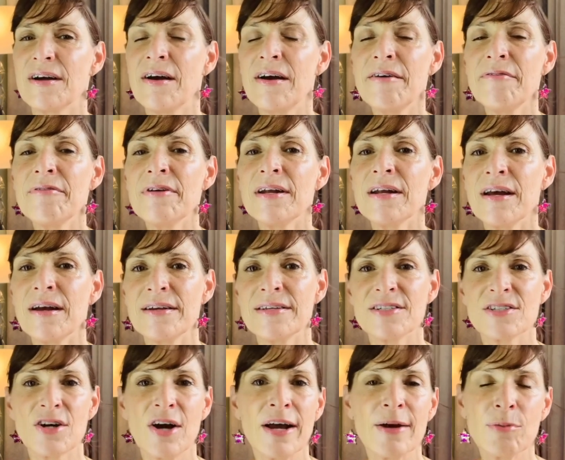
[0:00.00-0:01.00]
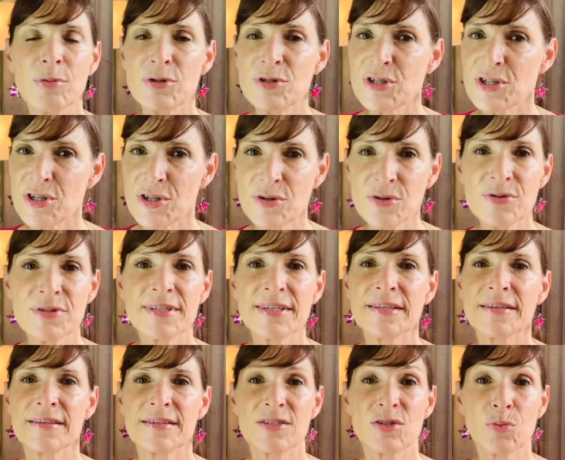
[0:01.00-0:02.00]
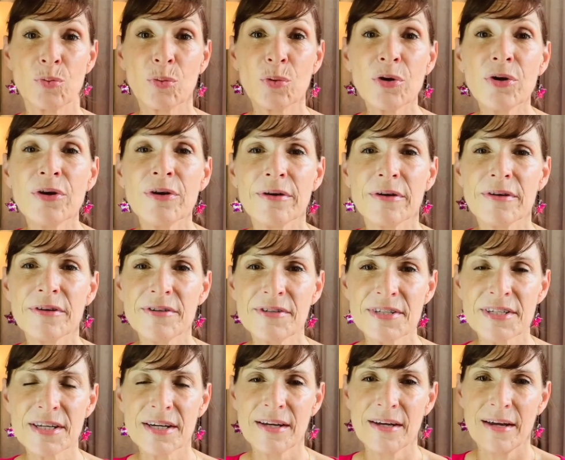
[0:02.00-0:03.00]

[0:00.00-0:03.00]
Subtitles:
I realized I was using this word,